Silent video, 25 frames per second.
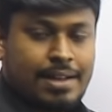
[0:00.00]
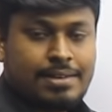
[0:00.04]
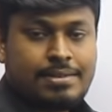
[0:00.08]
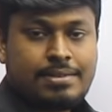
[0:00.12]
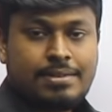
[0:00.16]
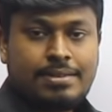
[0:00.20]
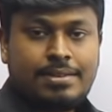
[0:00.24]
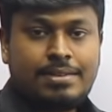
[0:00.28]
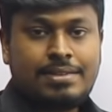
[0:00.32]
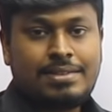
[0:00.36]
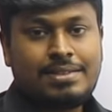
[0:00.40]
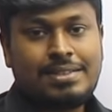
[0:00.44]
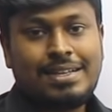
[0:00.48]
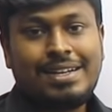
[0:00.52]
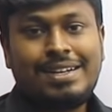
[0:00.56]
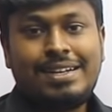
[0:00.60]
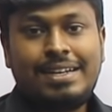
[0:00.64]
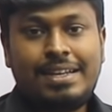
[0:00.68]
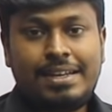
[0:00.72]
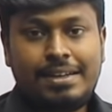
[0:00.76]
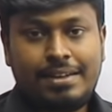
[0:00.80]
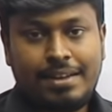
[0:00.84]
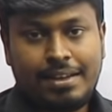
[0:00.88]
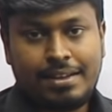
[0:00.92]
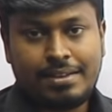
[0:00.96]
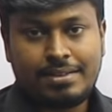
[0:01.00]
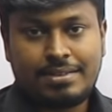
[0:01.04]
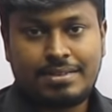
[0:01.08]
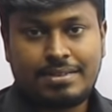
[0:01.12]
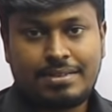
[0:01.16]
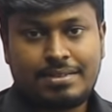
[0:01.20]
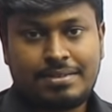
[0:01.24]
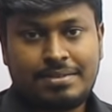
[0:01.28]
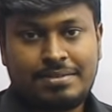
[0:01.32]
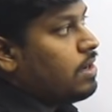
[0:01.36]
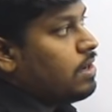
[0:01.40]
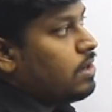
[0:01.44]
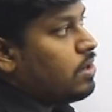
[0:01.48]
answer is 30
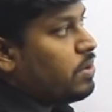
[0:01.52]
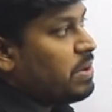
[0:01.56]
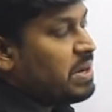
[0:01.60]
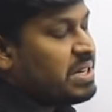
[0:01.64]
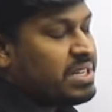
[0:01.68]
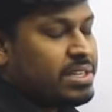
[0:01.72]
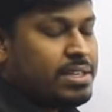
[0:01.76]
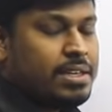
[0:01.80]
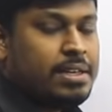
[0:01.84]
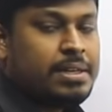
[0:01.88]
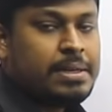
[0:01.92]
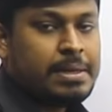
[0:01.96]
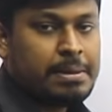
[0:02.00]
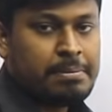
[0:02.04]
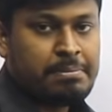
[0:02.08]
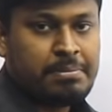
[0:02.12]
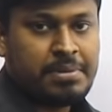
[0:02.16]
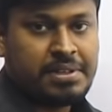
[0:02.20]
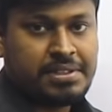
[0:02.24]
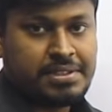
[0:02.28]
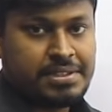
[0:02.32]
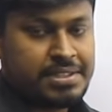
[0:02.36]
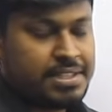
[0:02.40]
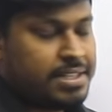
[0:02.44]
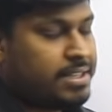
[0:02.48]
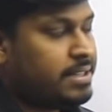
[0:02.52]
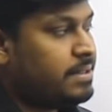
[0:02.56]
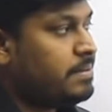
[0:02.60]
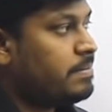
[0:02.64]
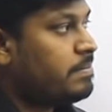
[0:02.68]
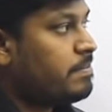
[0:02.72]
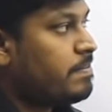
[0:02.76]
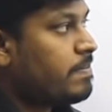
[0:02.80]
days. Question number 3.